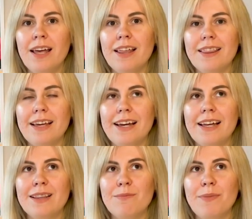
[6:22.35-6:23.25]

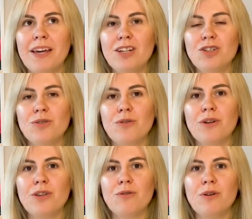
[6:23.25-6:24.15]
then make sure
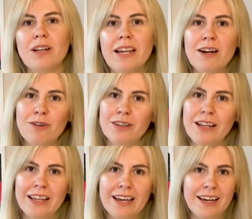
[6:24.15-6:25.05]
you click on the
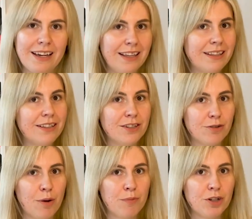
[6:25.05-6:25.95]
link in the
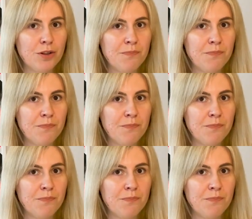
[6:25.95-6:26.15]
description,